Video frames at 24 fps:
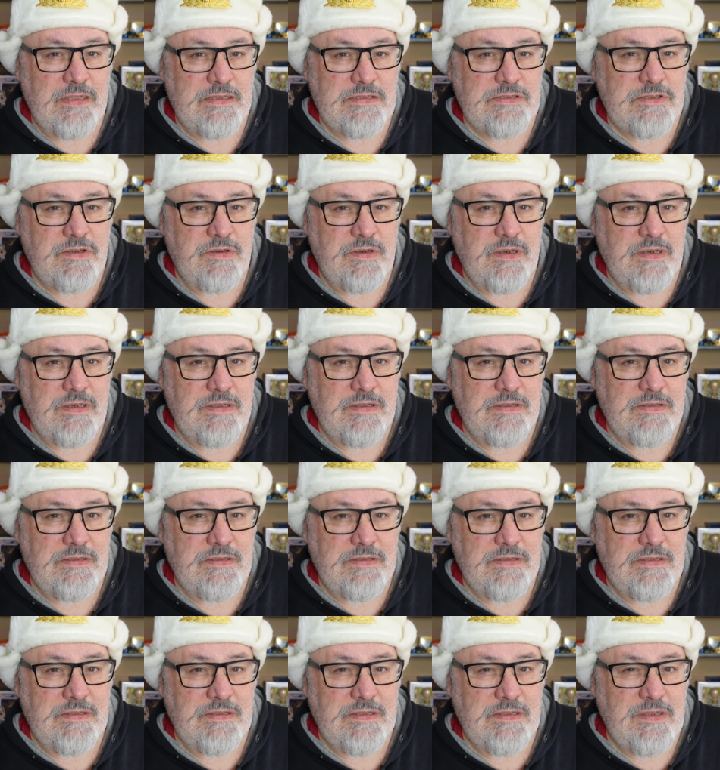Lester
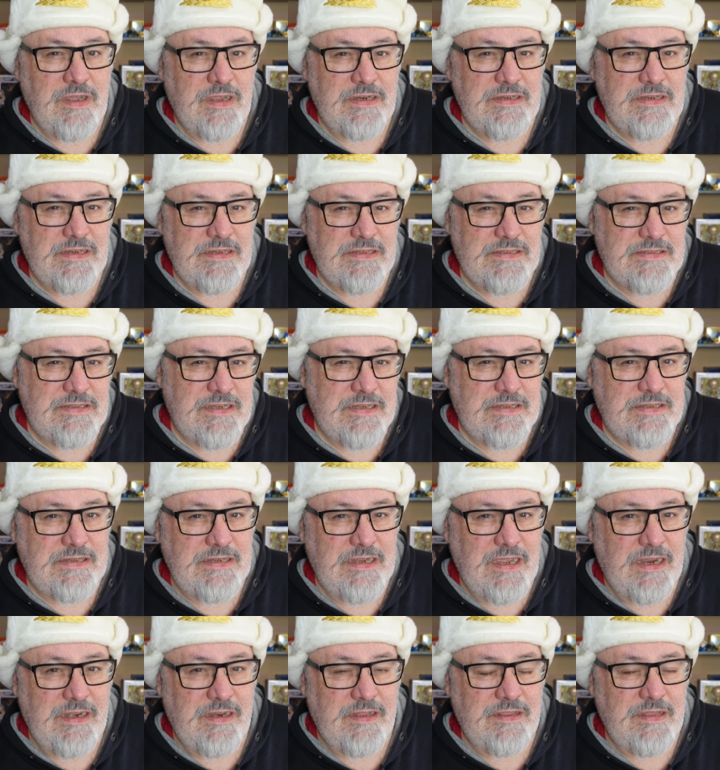in
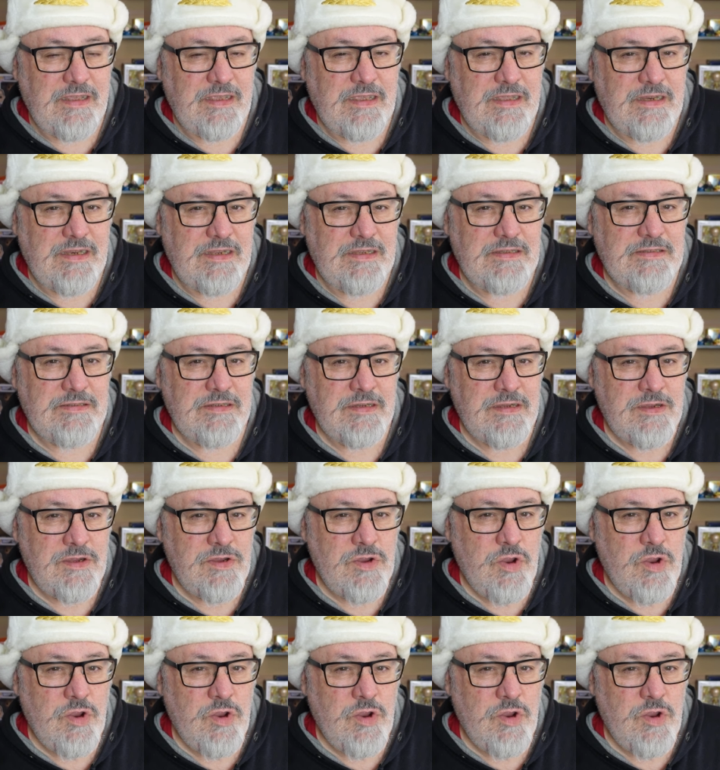1968, I think it is